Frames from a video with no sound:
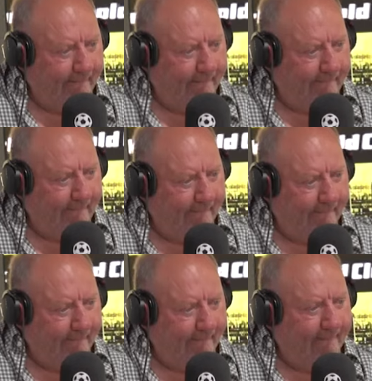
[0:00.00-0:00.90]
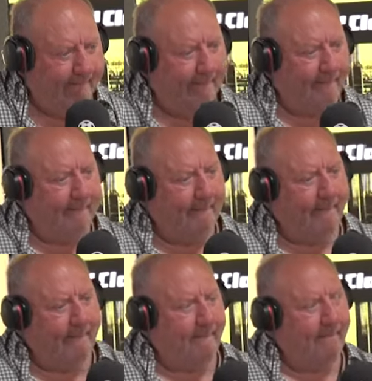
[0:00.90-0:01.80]

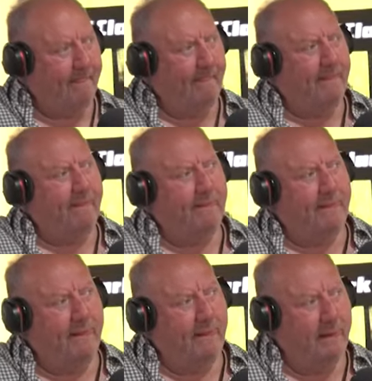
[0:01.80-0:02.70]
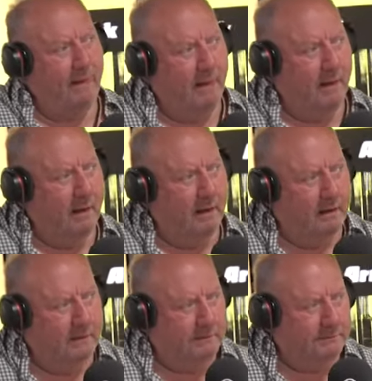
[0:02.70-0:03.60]

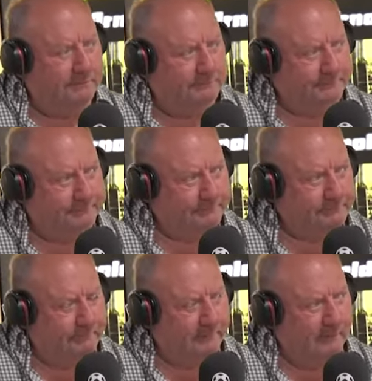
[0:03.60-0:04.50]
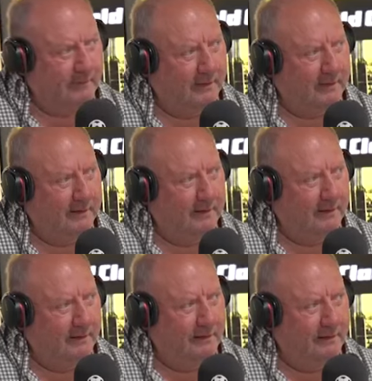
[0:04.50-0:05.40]

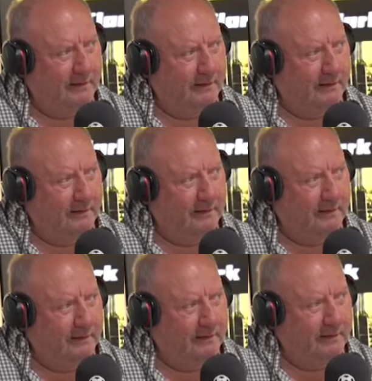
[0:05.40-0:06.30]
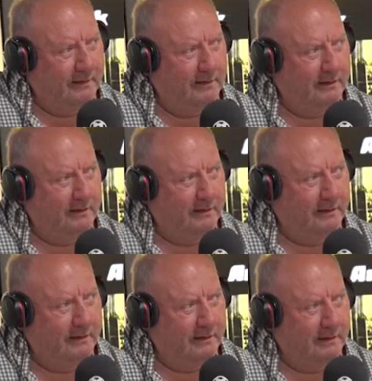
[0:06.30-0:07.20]

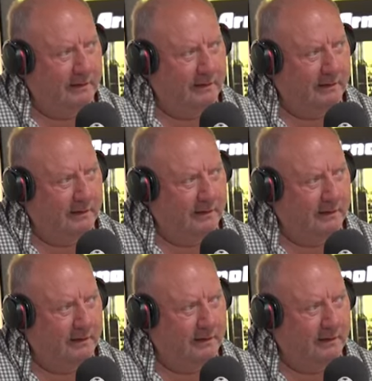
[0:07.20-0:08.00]
The person shown says nothing.